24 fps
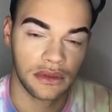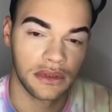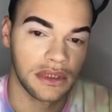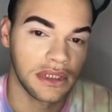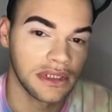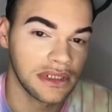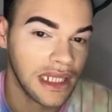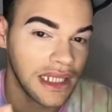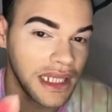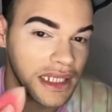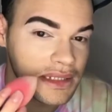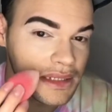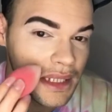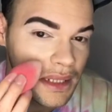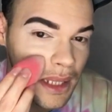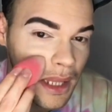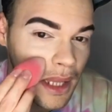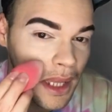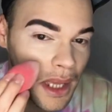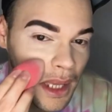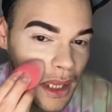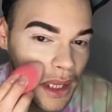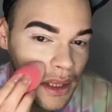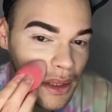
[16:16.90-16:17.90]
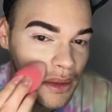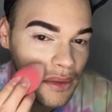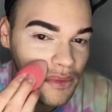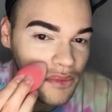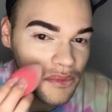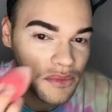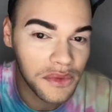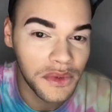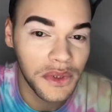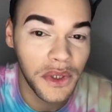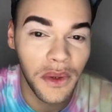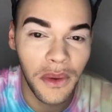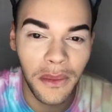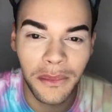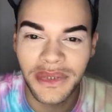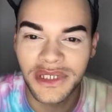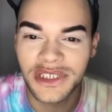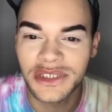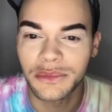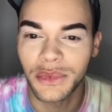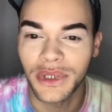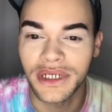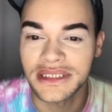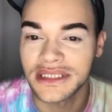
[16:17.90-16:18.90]
I like to laugh, you know, I'm
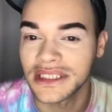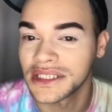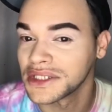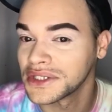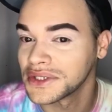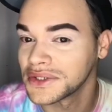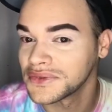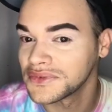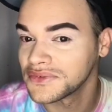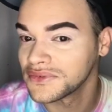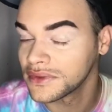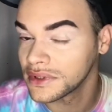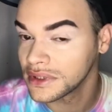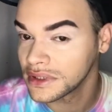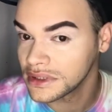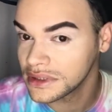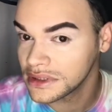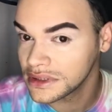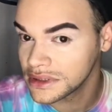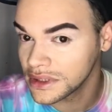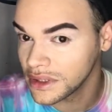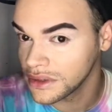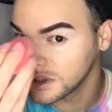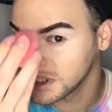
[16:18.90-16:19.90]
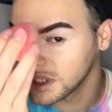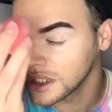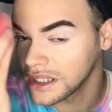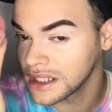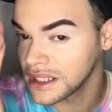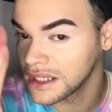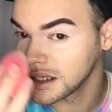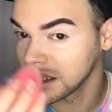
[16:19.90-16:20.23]
expressive, so like,